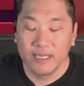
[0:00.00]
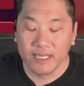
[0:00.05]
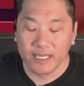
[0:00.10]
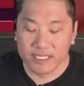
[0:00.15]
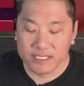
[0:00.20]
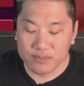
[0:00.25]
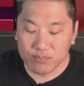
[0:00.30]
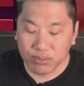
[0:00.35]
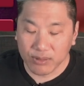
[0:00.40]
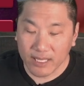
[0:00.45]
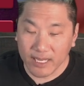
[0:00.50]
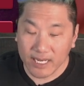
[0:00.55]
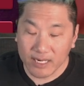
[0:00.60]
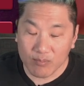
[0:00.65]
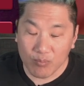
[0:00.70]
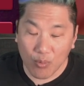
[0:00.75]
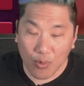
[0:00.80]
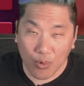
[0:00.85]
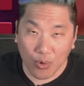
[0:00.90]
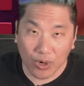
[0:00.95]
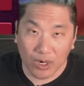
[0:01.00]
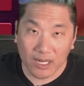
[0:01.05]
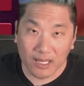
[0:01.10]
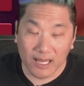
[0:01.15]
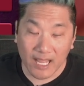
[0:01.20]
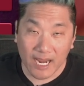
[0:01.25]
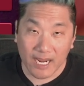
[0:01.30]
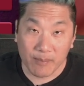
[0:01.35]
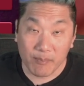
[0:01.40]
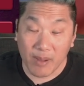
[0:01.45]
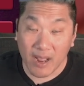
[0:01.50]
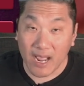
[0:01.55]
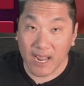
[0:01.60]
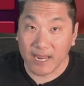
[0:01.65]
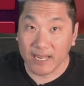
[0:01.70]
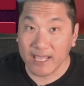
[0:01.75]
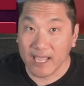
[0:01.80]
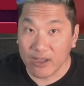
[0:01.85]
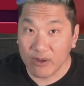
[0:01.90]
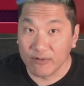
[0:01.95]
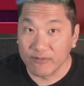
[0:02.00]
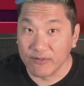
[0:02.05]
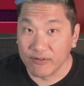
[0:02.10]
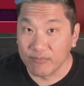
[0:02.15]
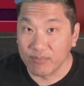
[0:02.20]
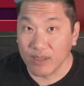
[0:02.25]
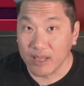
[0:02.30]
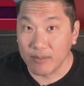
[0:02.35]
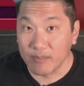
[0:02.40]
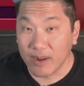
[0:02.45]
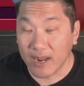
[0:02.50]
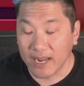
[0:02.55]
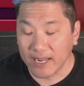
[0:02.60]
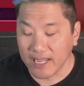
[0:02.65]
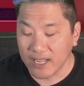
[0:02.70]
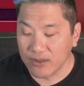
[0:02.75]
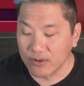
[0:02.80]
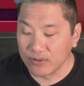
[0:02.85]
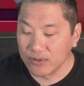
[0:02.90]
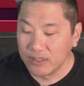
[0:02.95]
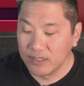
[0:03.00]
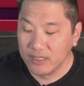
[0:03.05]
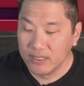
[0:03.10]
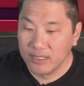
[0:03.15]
It's played more like Pai-Gow, if you've played Pai-Gow.